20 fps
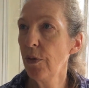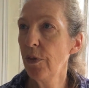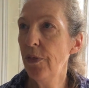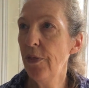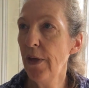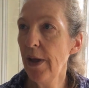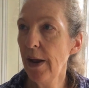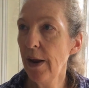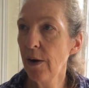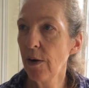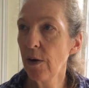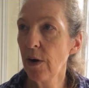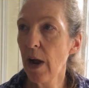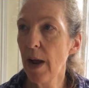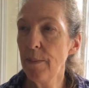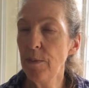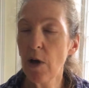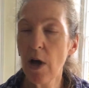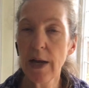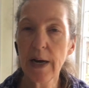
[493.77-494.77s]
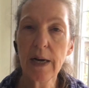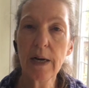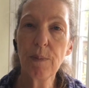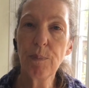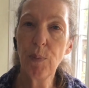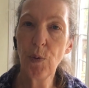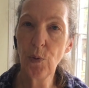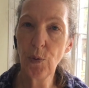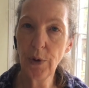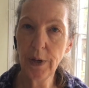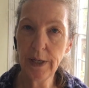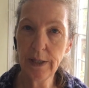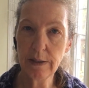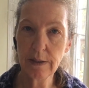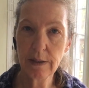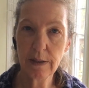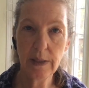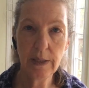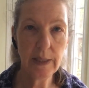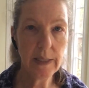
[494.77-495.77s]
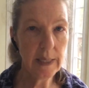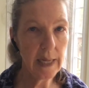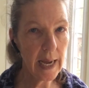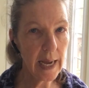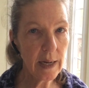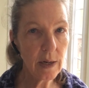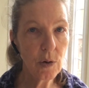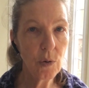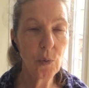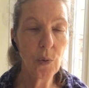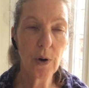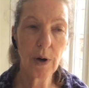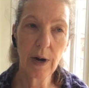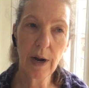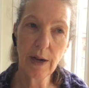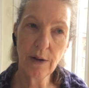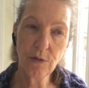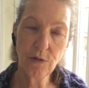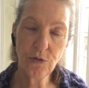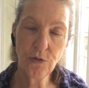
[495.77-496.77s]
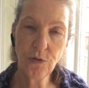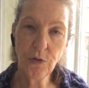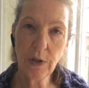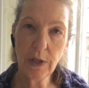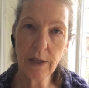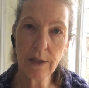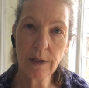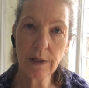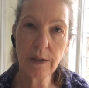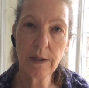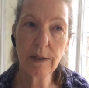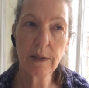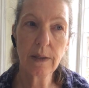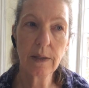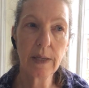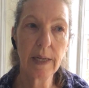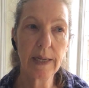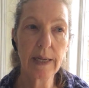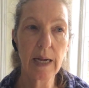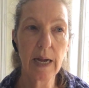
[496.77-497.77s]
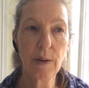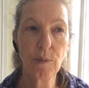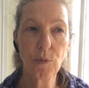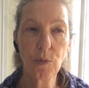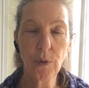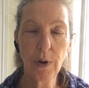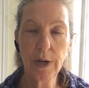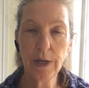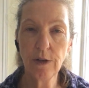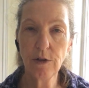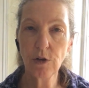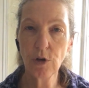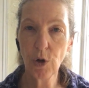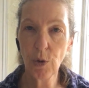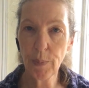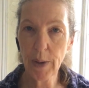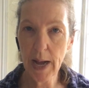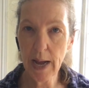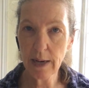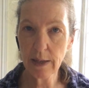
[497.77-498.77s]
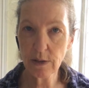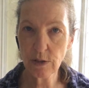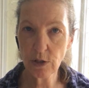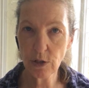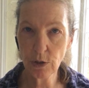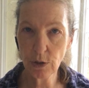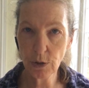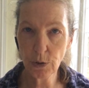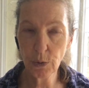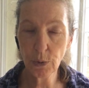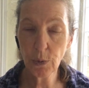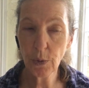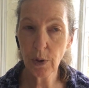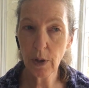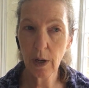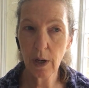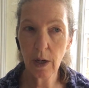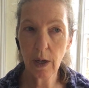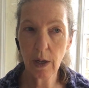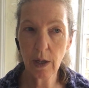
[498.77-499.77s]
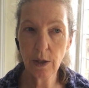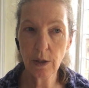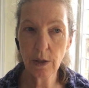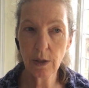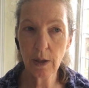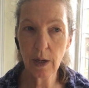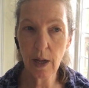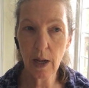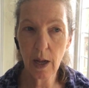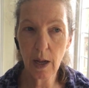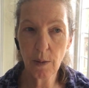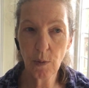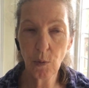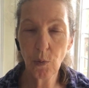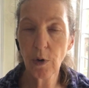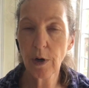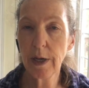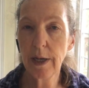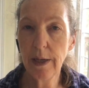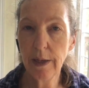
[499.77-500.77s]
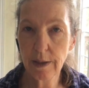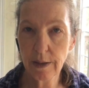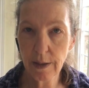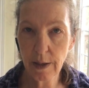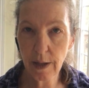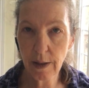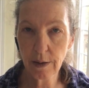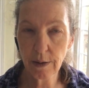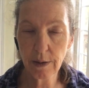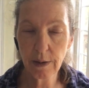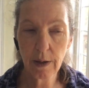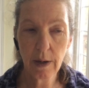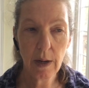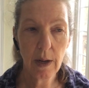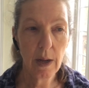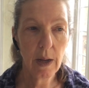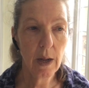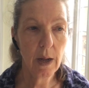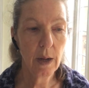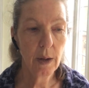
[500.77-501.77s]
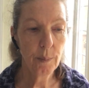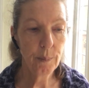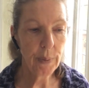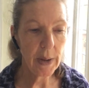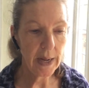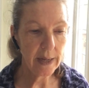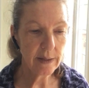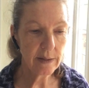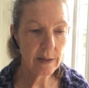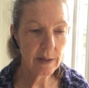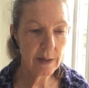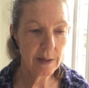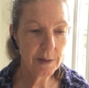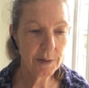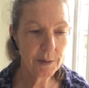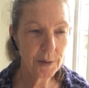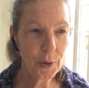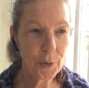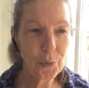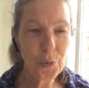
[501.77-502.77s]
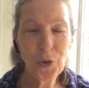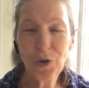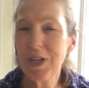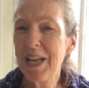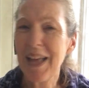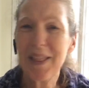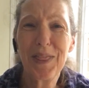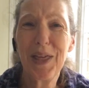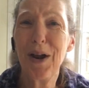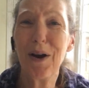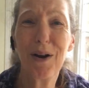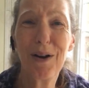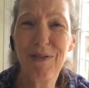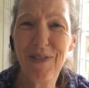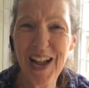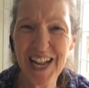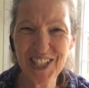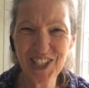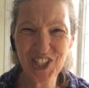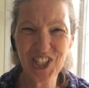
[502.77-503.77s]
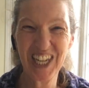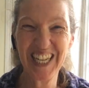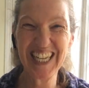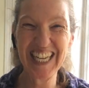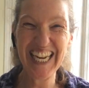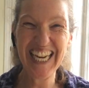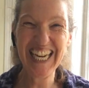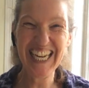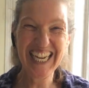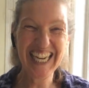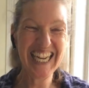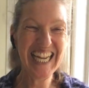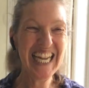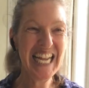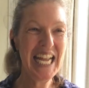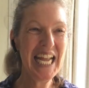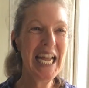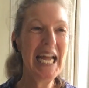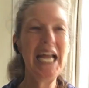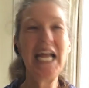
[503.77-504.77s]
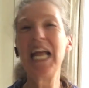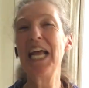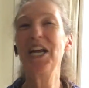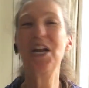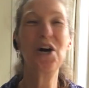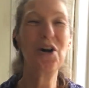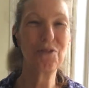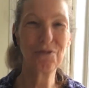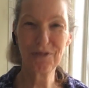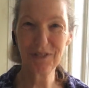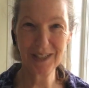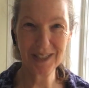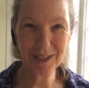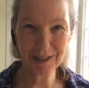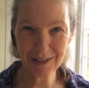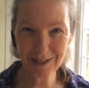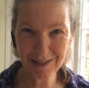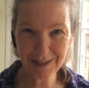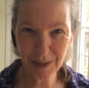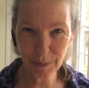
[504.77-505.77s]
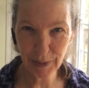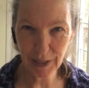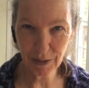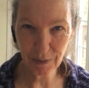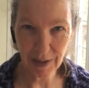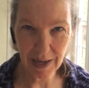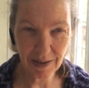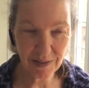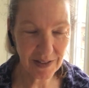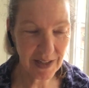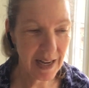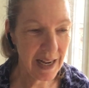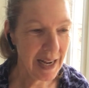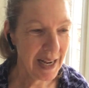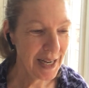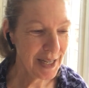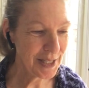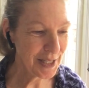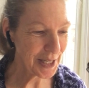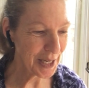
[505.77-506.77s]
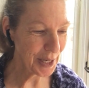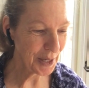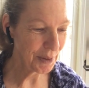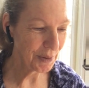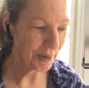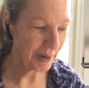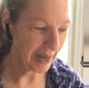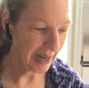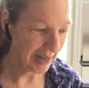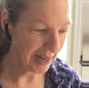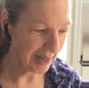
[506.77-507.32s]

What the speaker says: there. I'm not at a point yet where I feel like I'm ready to go back to working in color, but we'll get there eventually and hopefully you'll still be around. So